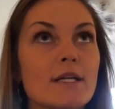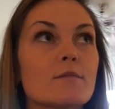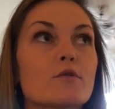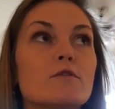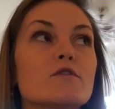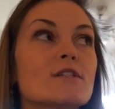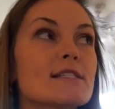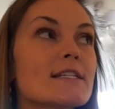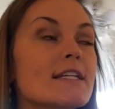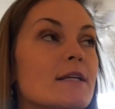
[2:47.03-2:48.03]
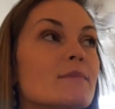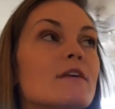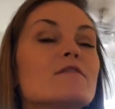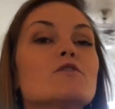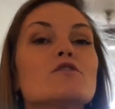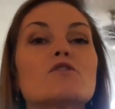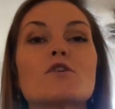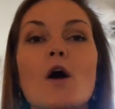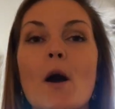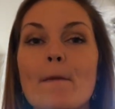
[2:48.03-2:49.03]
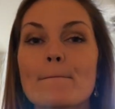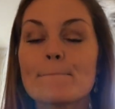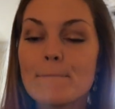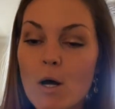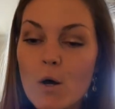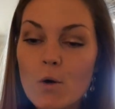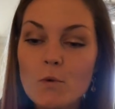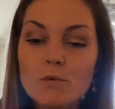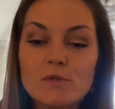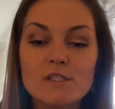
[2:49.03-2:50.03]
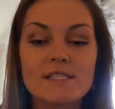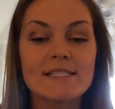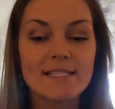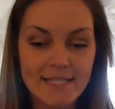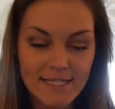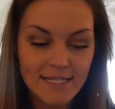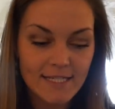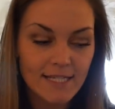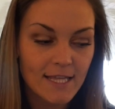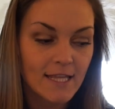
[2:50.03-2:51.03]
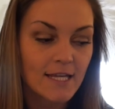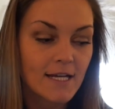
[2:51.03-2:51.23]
it improves your sleep, gives you strong bones and teeth.